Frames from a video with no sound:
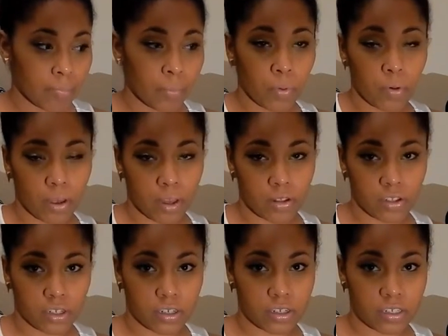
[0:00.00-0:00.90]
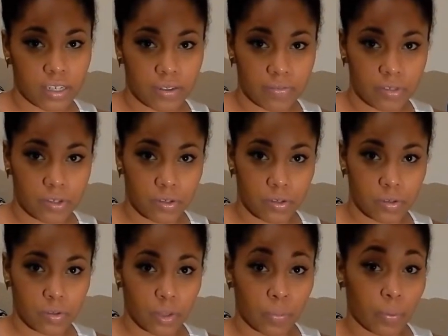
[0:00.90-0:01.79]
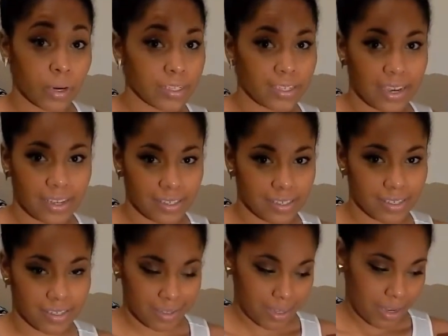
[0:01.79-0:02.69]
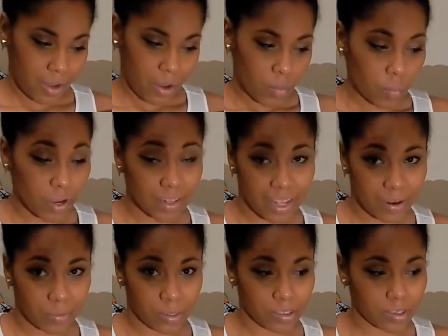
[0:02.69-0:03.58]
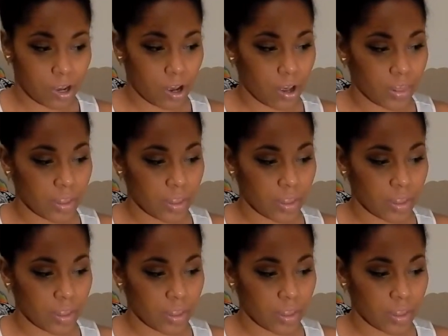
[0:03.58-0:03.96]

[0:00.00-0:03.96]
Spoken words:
boy alternative to the Princess one that we saw.